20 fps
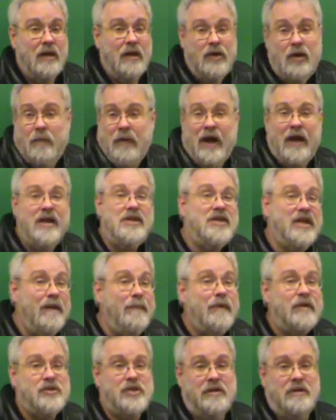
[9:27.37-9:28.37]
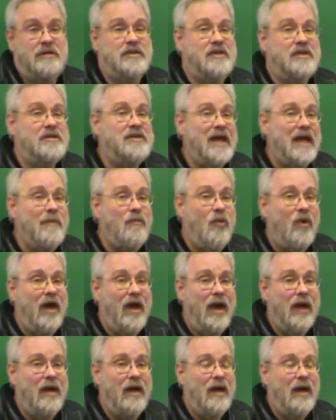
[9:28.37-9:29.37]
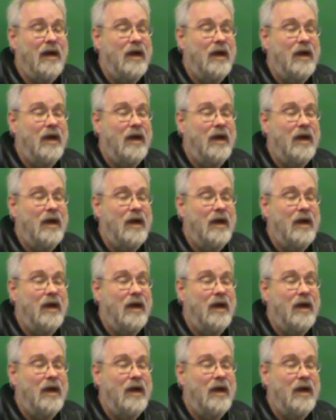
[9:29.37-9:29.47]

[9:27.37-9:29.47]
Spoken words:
Your body temperature is the same way.